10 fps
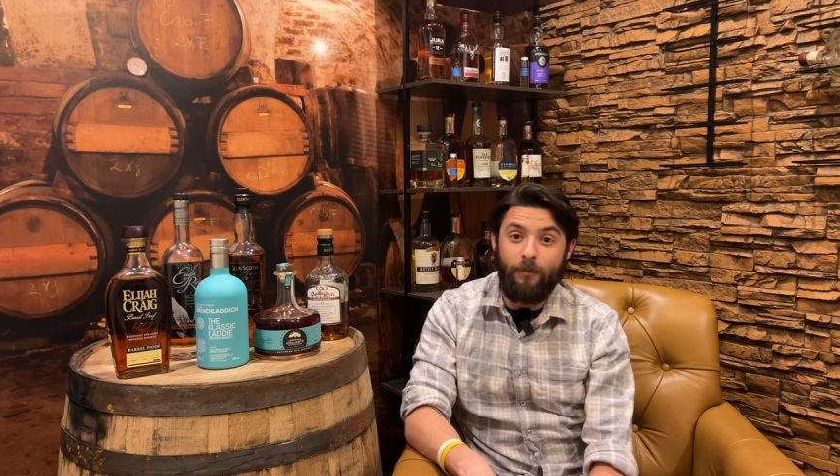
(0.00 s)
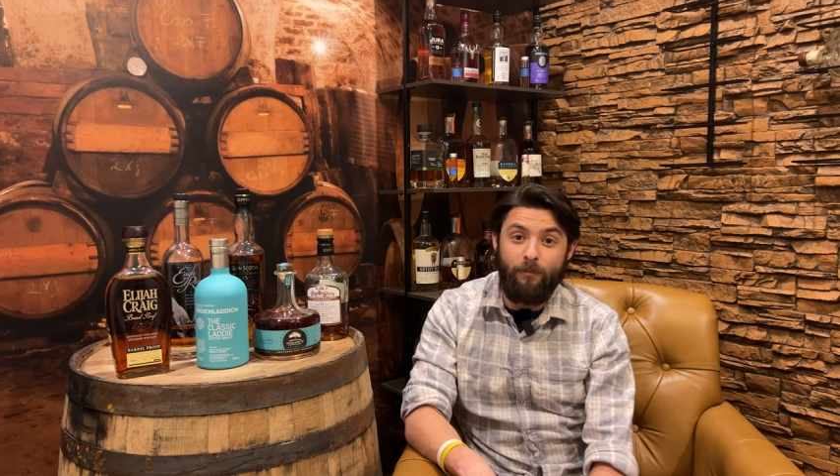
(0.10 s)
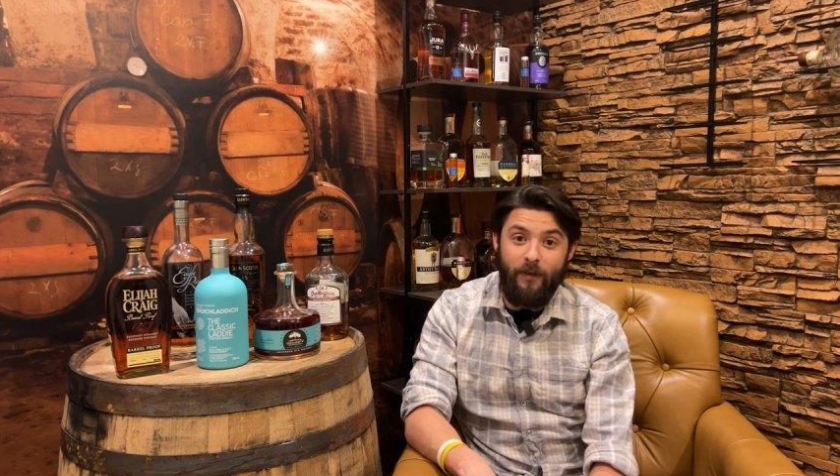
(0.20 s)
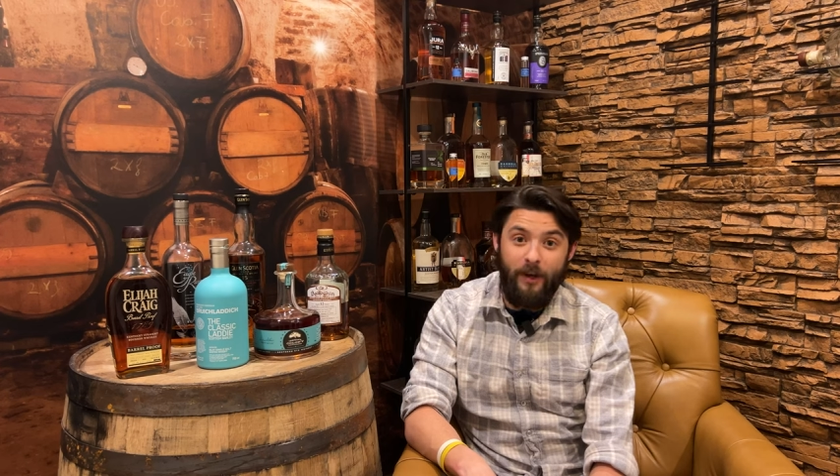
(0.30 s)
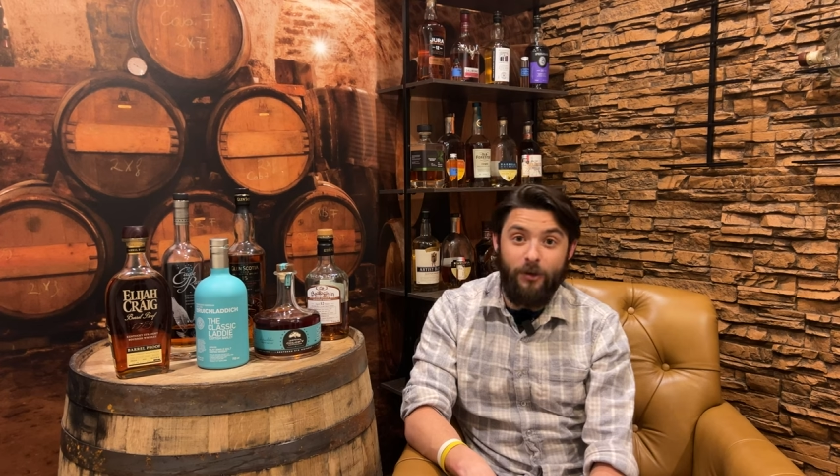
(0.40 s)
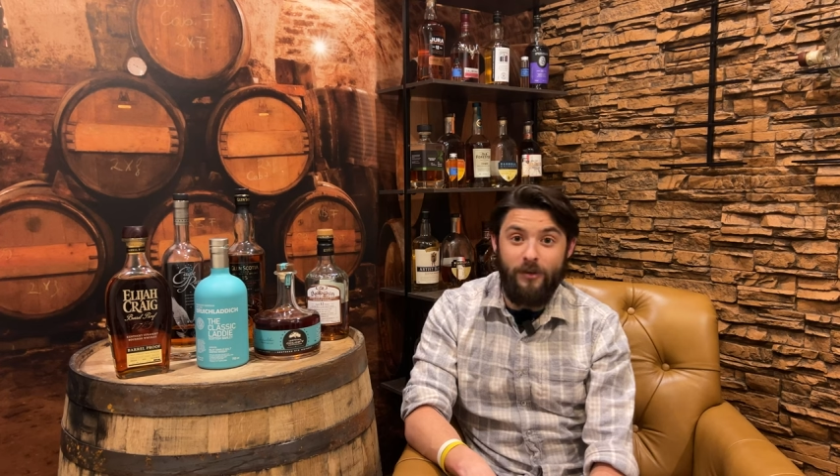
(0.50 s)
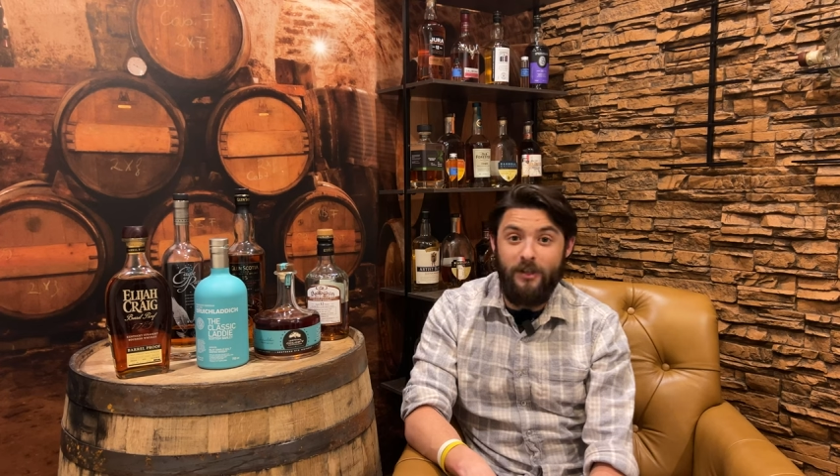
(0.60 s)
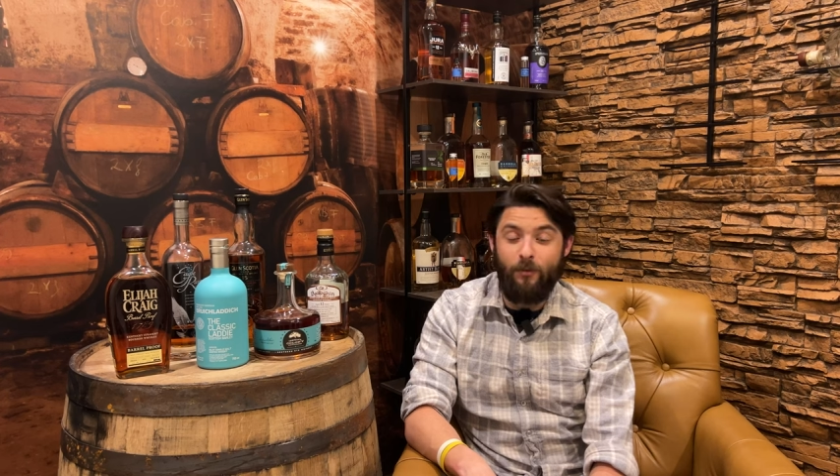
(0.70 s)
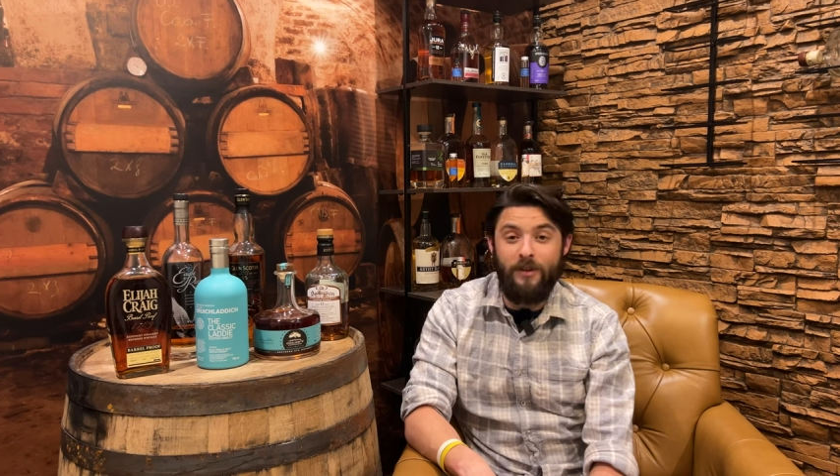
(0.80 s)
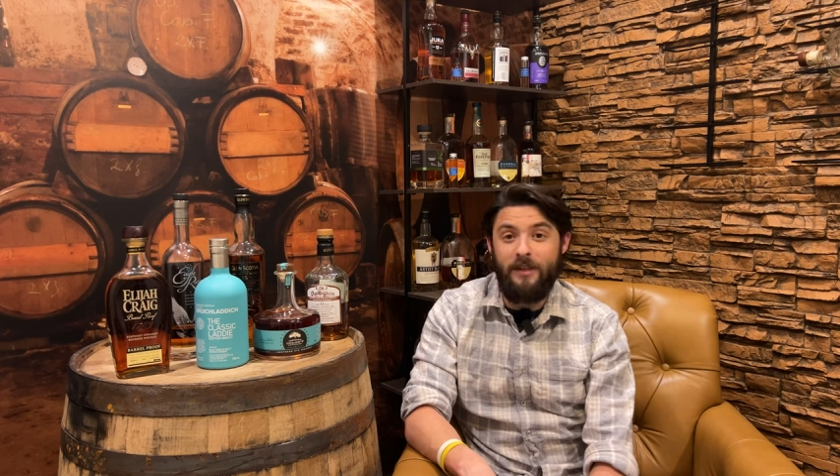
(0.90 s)
finish
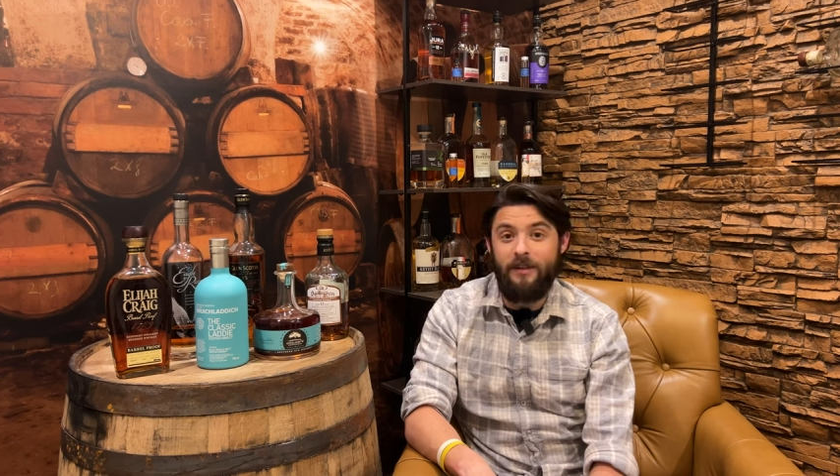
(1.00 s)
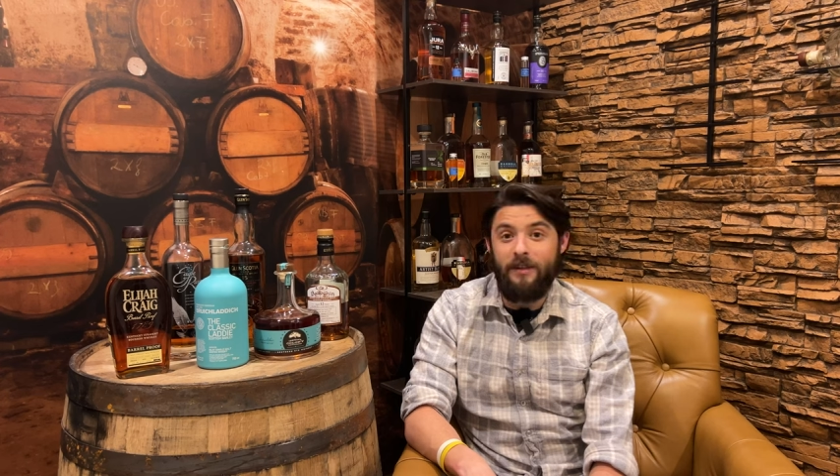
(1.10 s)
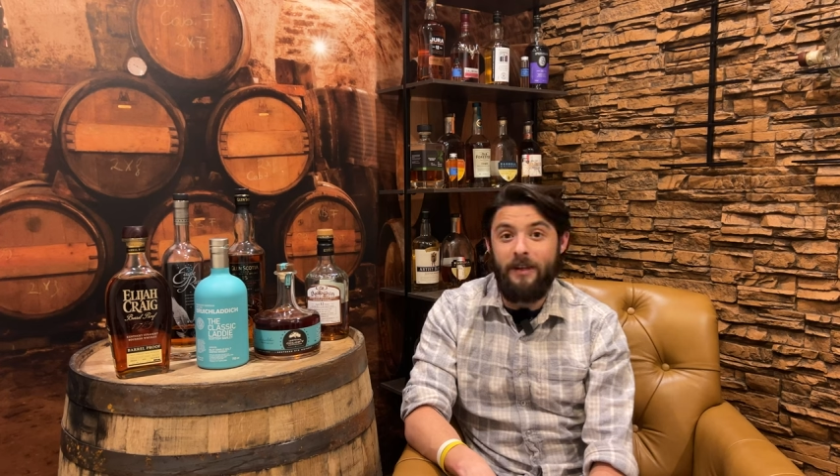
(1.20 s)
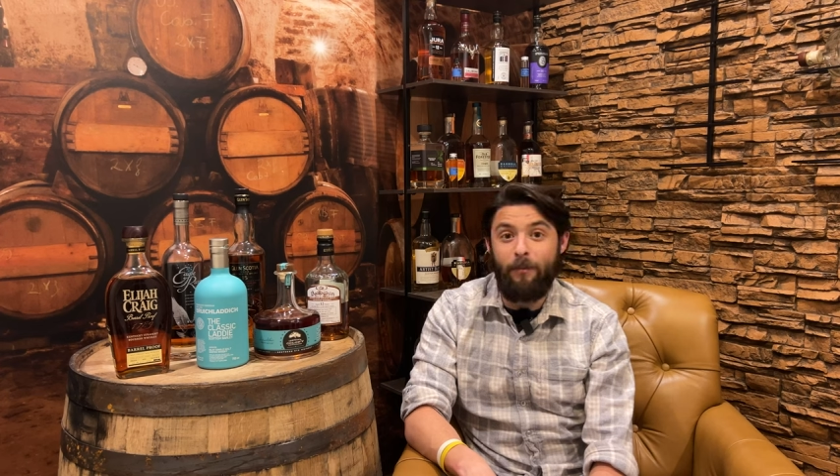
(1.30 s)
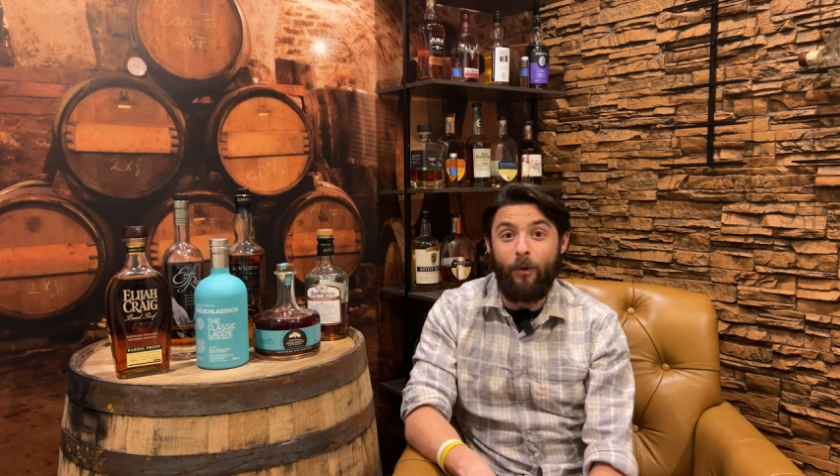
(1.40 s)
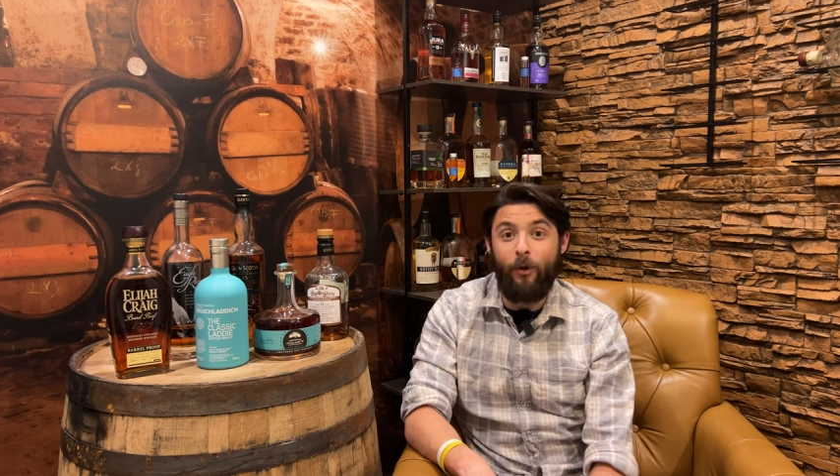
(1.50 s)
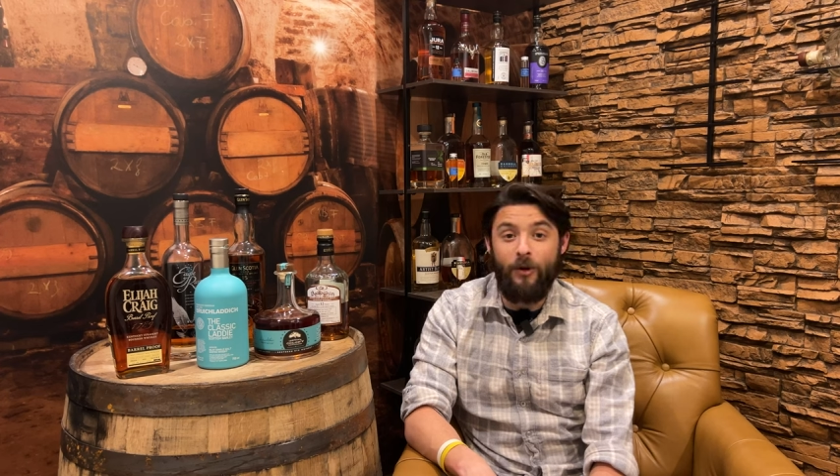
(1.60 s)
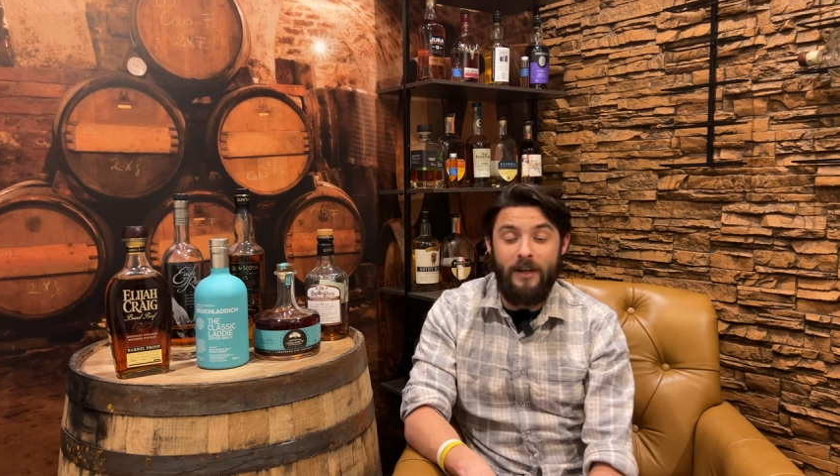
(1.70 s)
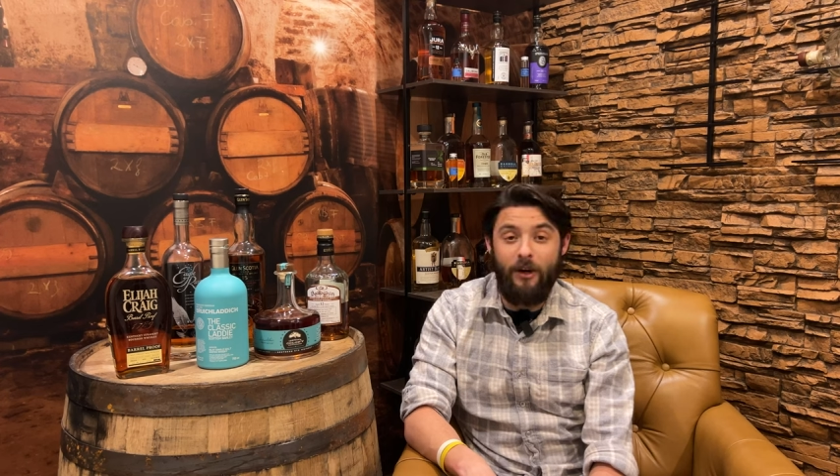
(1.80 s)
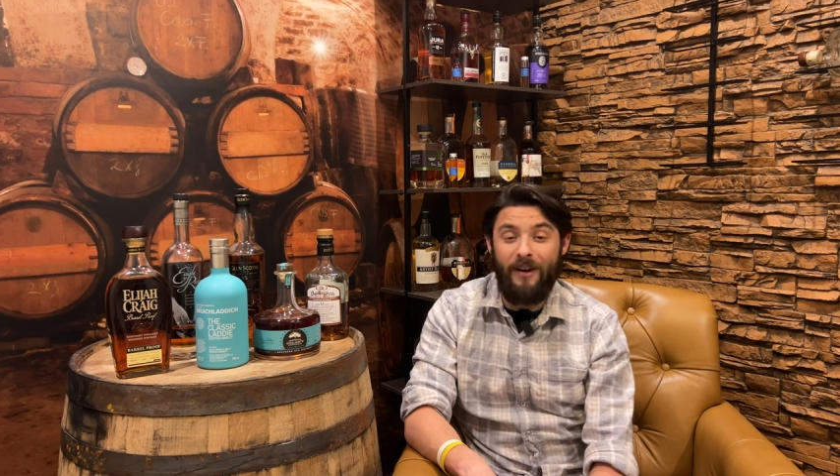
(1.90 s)
these whiskeys in per year.